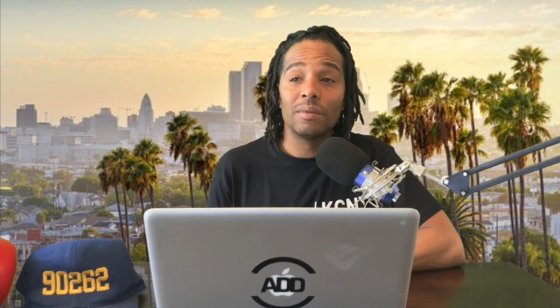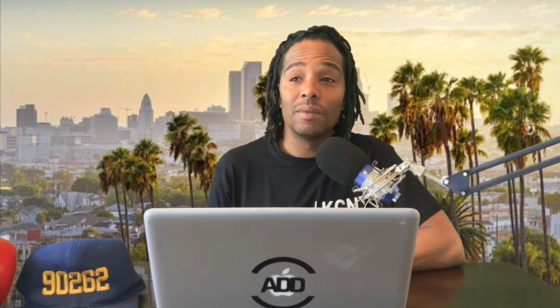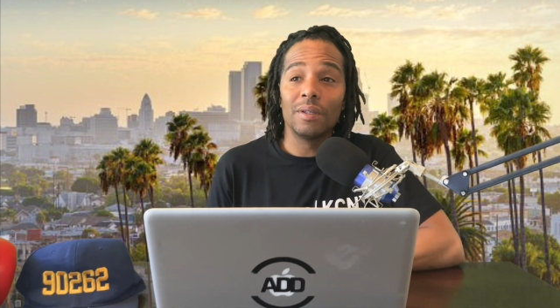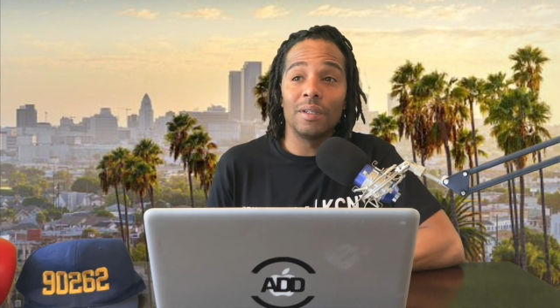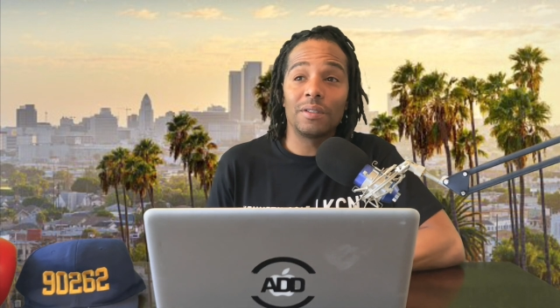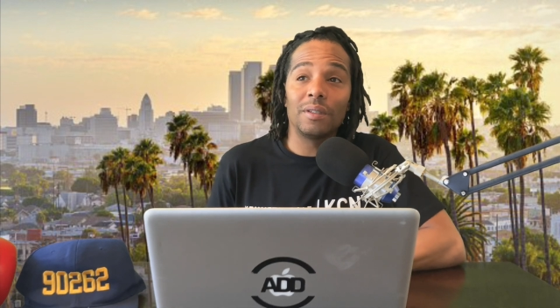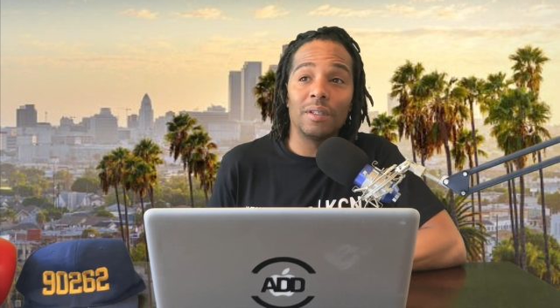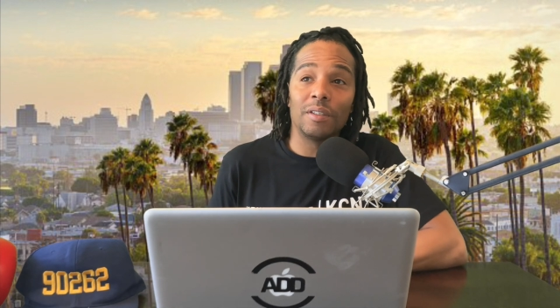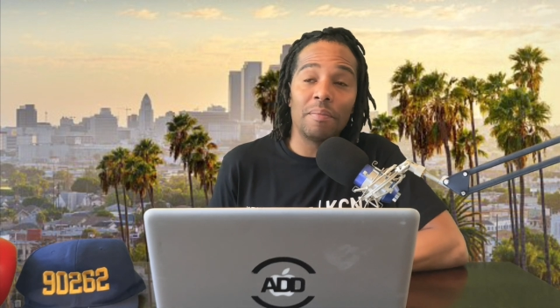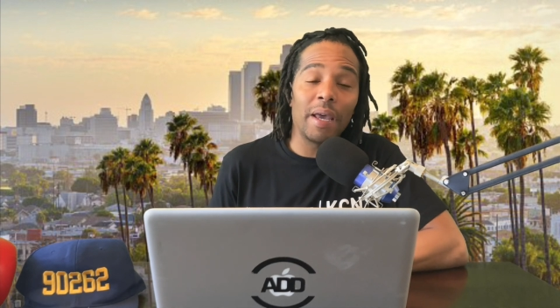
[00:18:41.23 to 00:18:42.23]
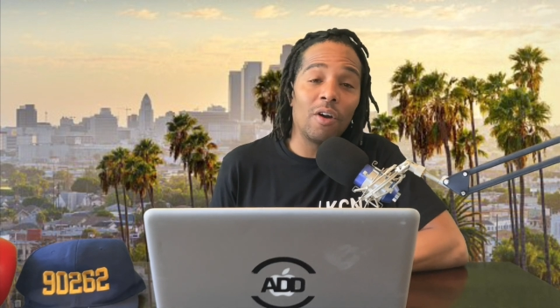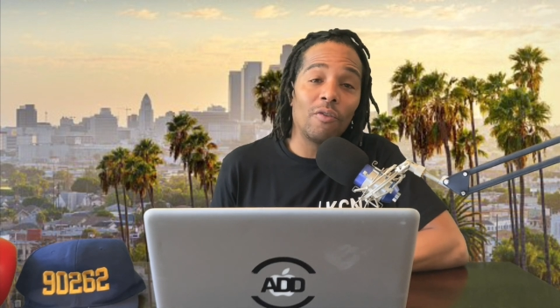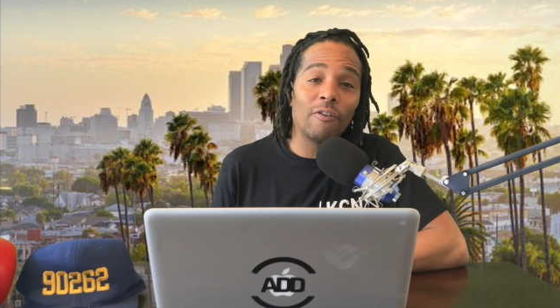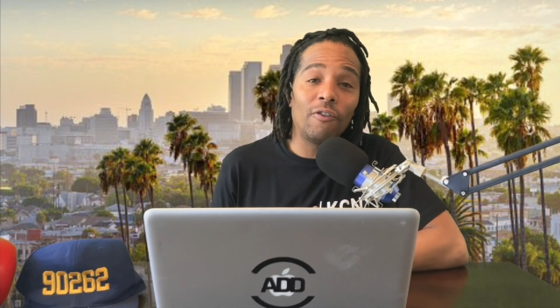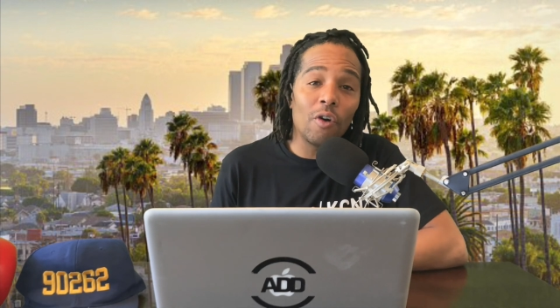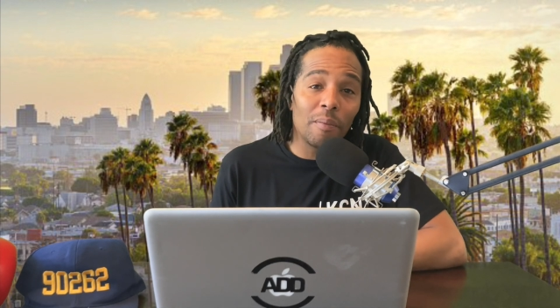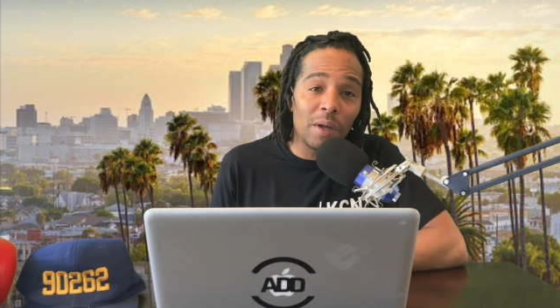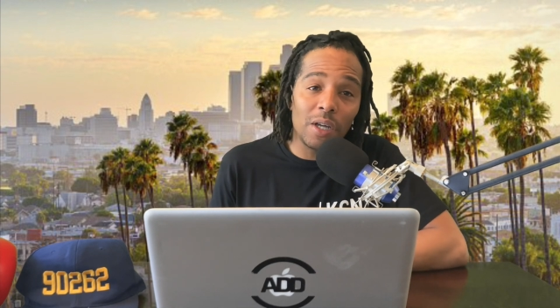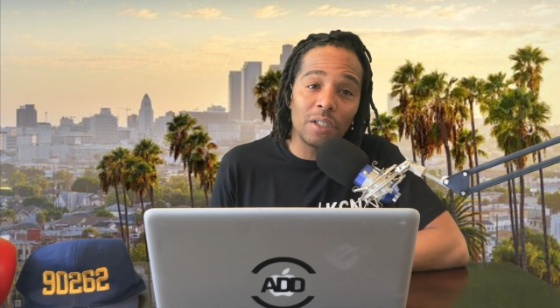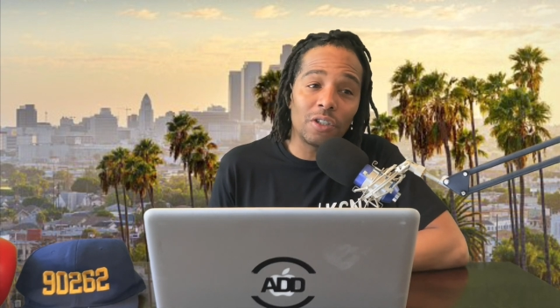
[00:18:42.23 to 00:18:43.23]
It's made over 4
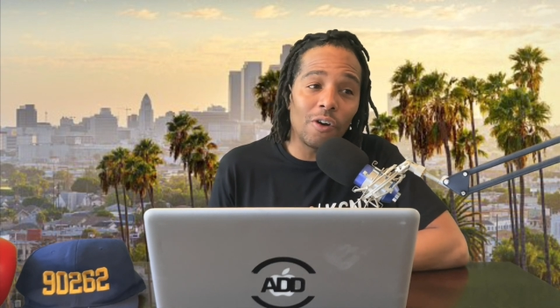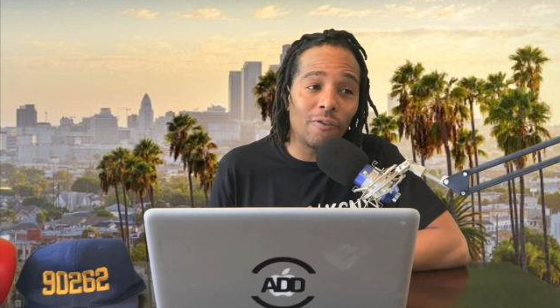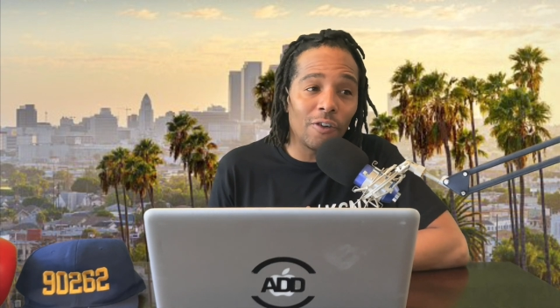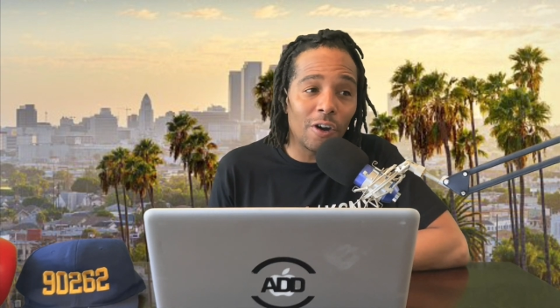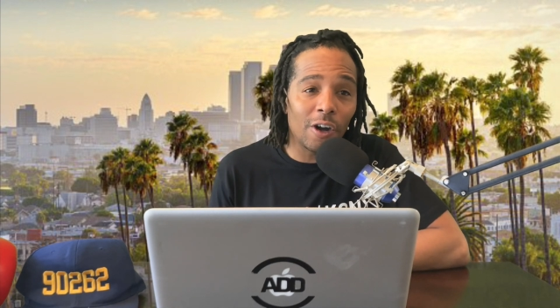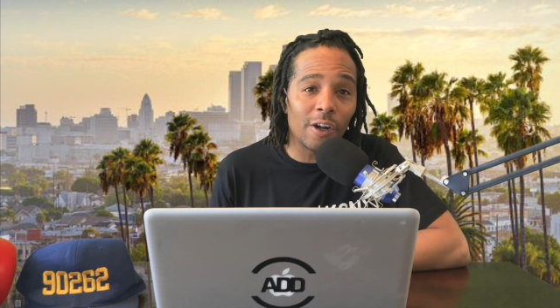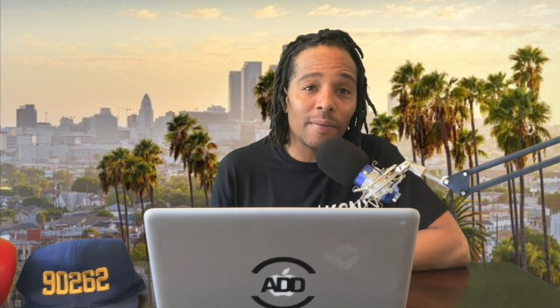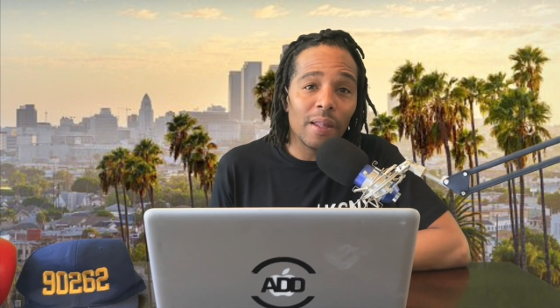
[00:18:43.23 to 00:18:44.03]
million so far,